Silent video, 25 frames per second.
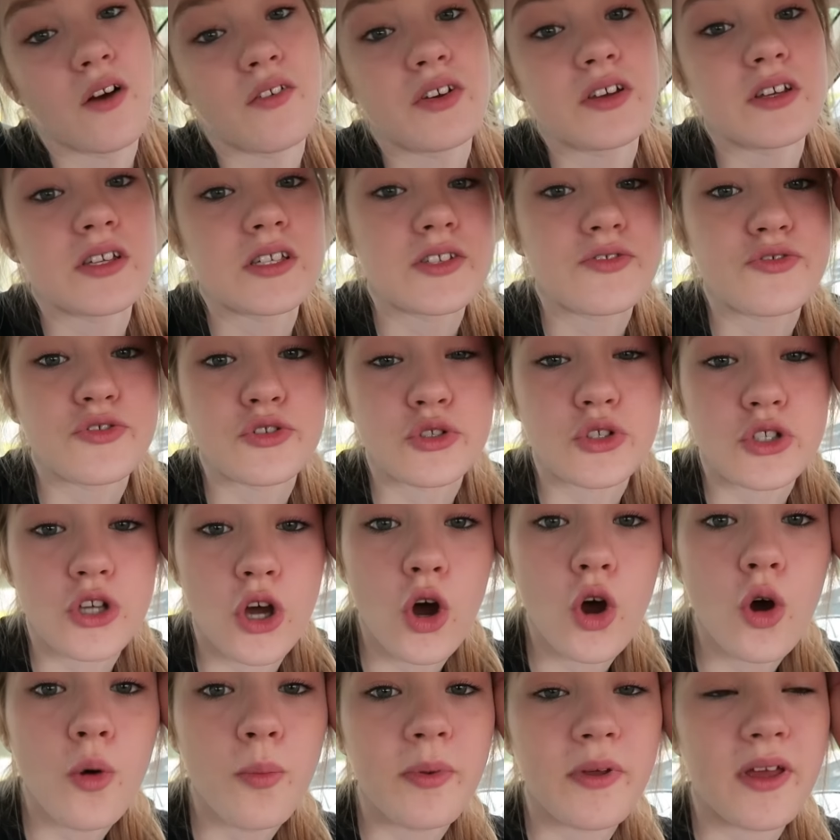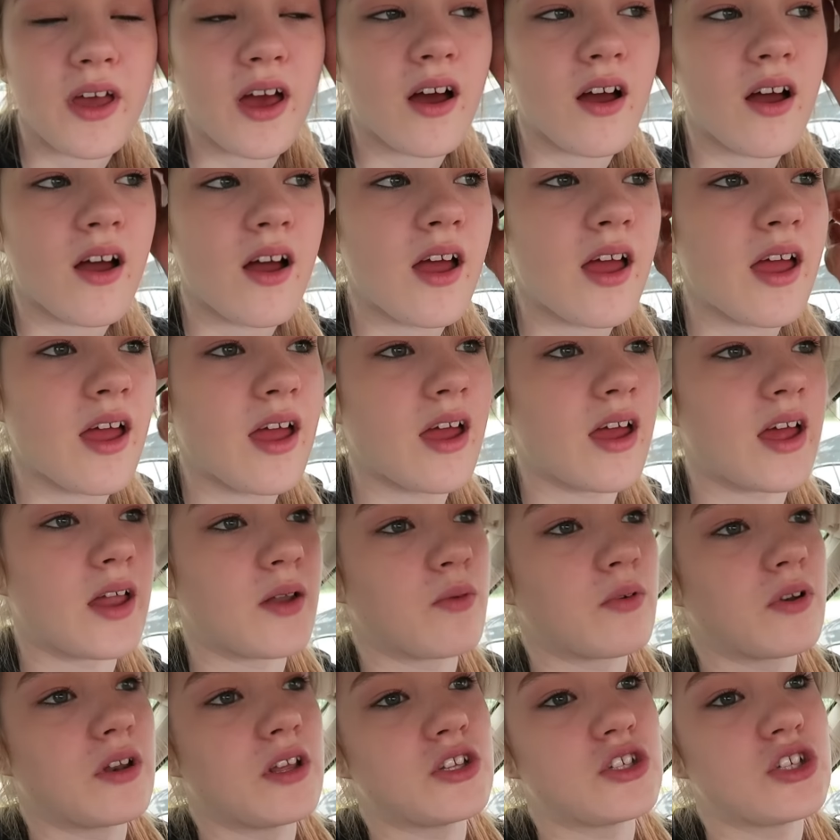of his Fruitopia
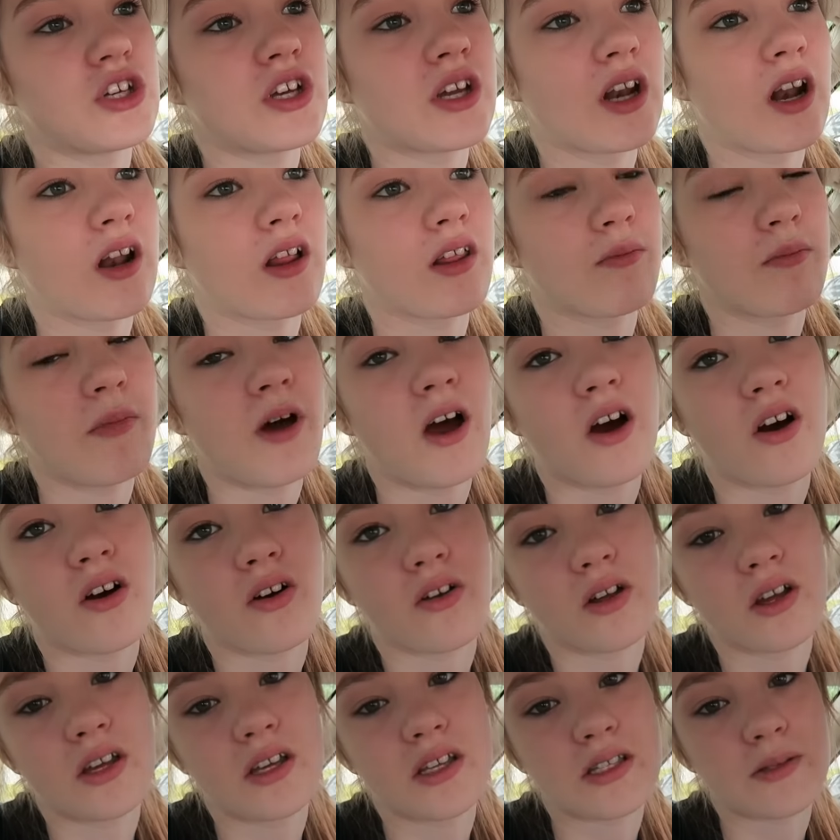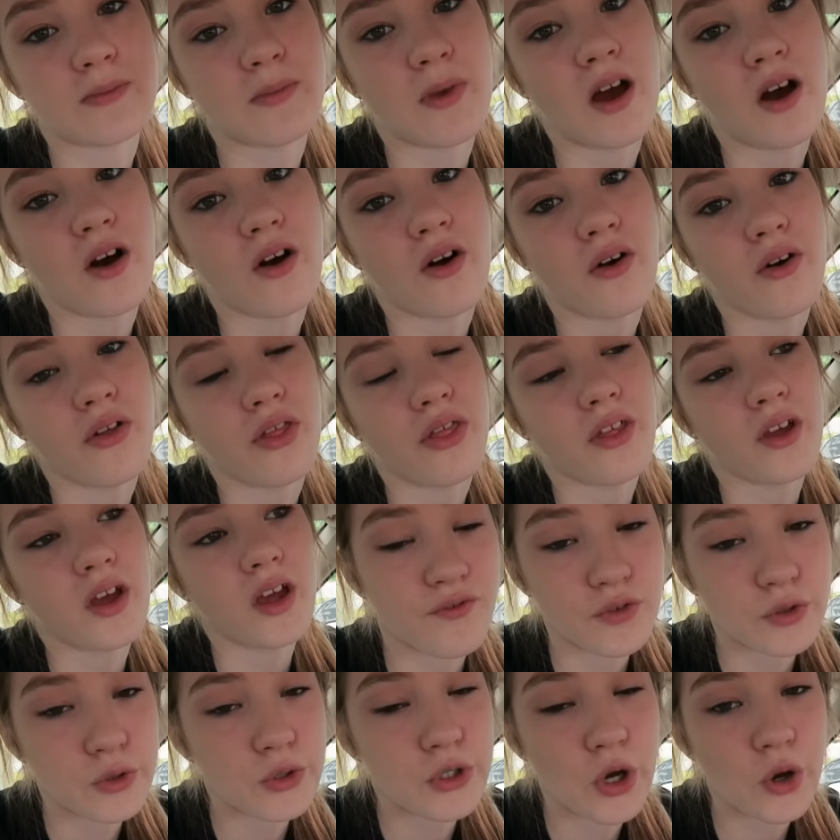and when he took it out of the mouth, his mouth,
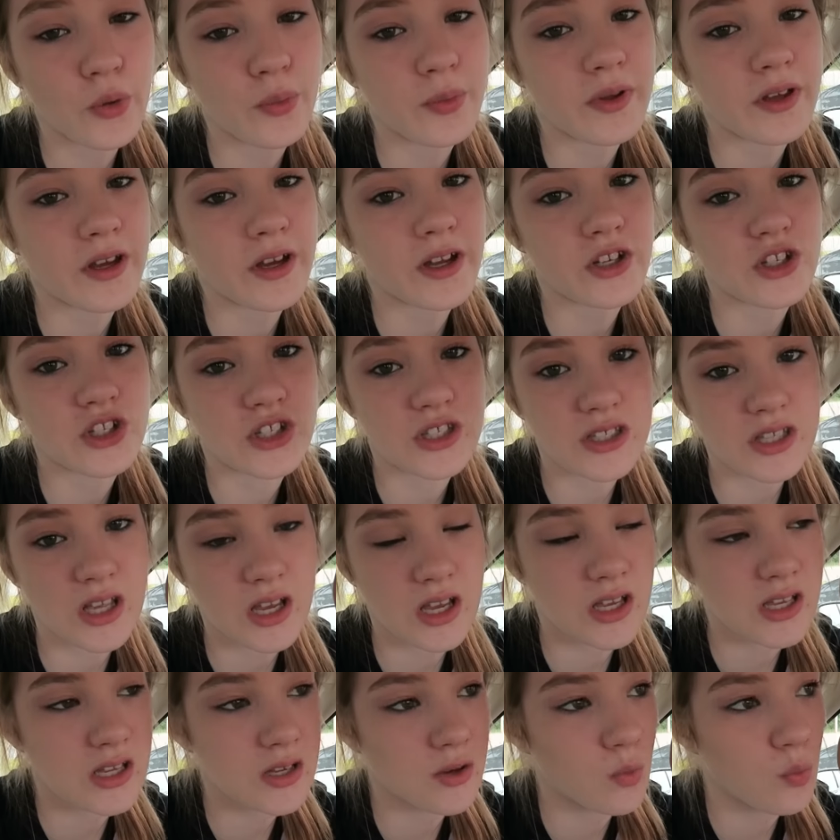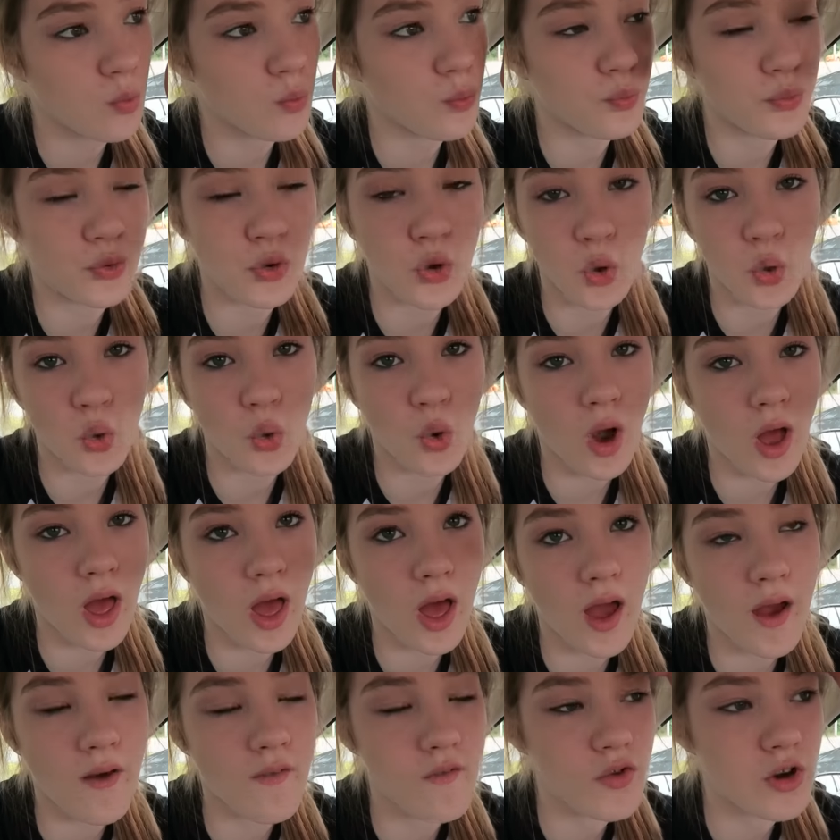Fruitopia just like
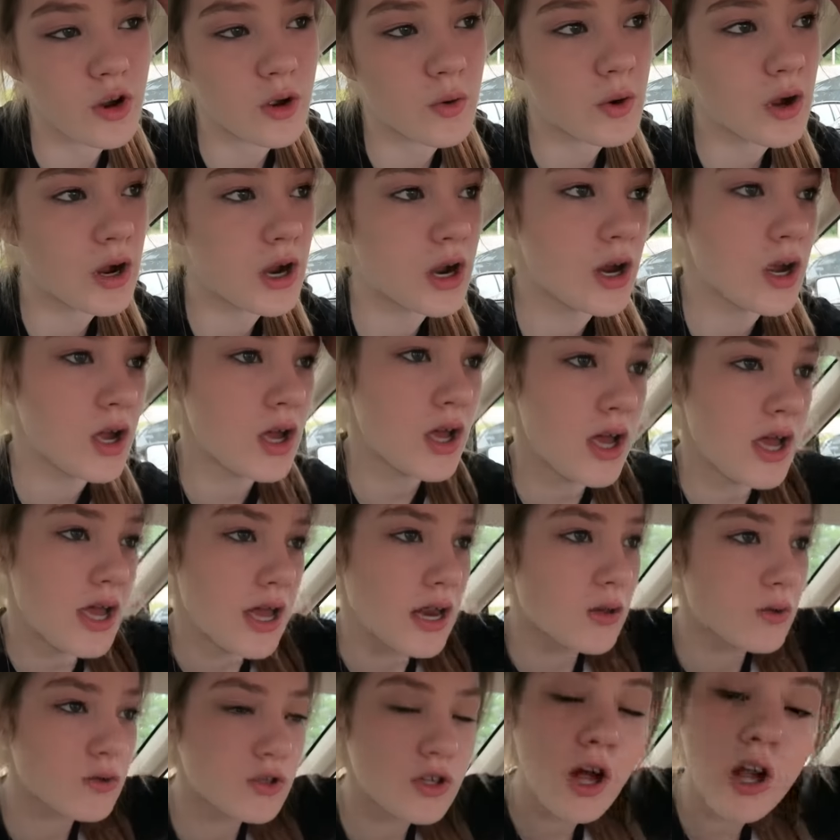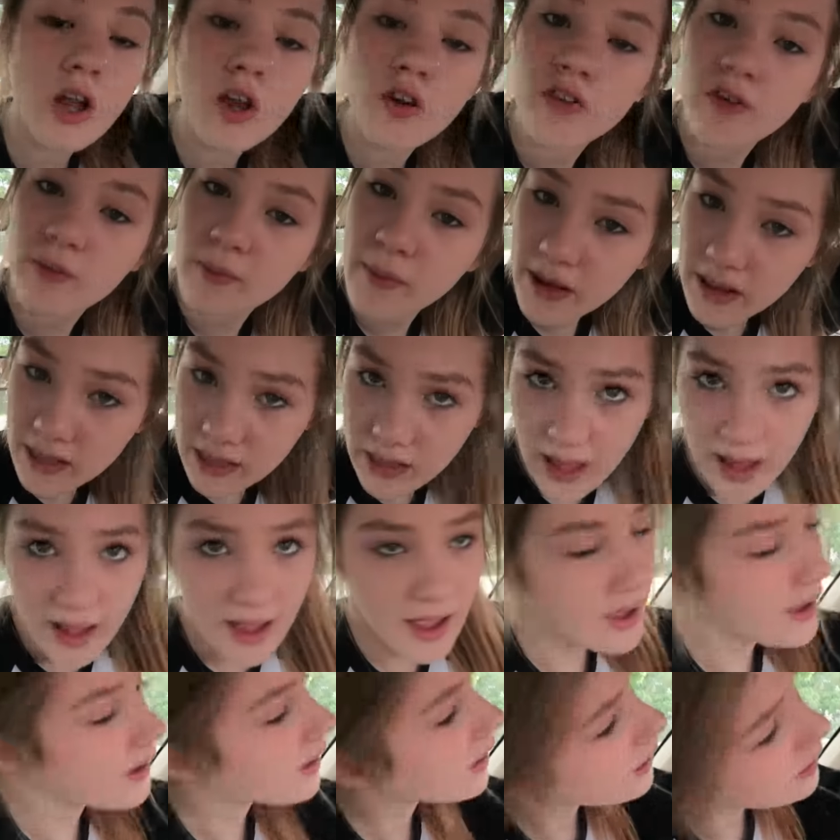everywhere. It was all over my
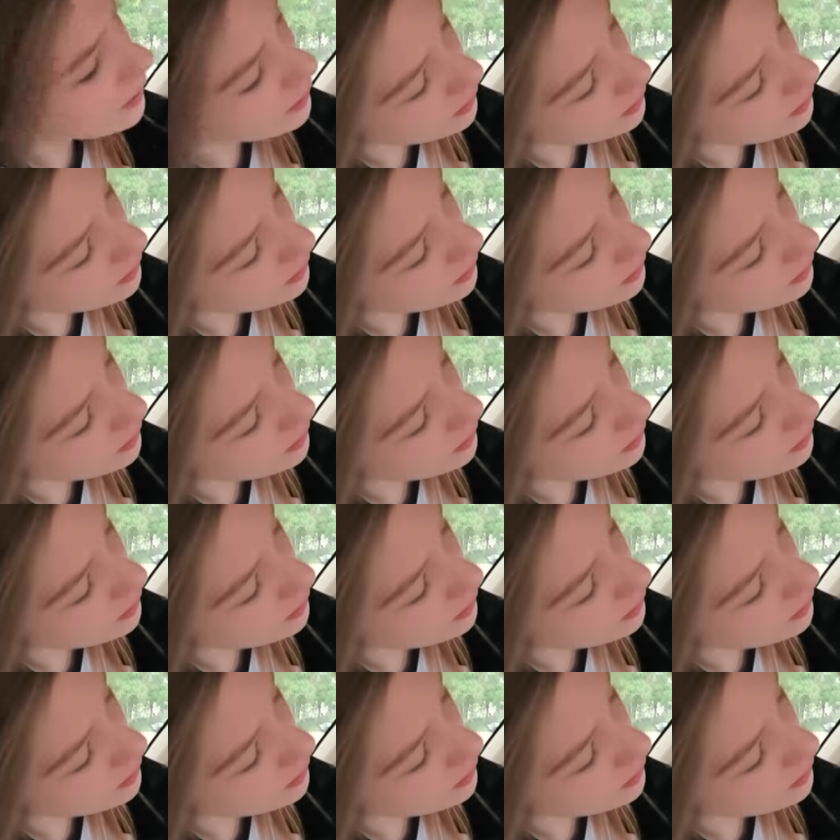leg